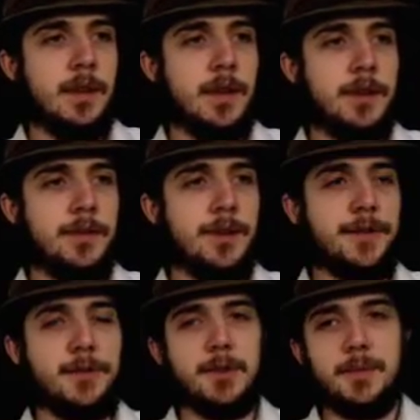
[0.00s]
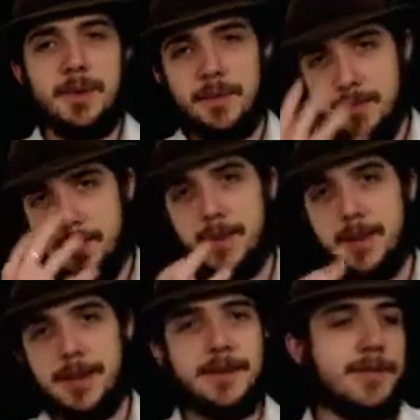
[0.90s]
And you definitely want to be
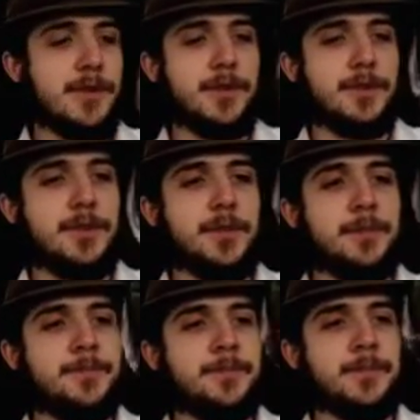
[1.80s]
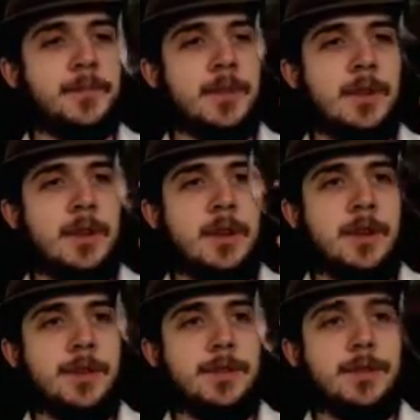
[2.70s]
breathing out of your nose too.
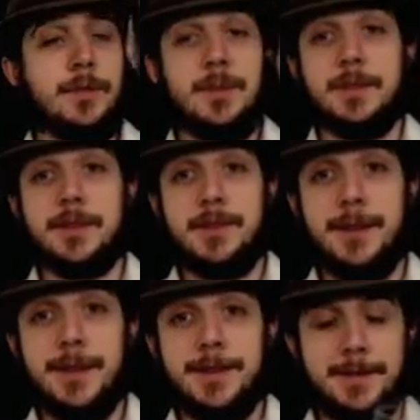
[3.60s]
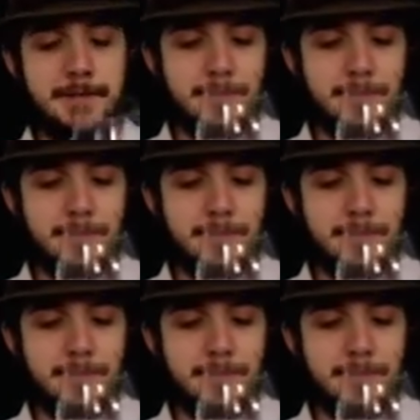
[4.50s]
So let's give it a taste.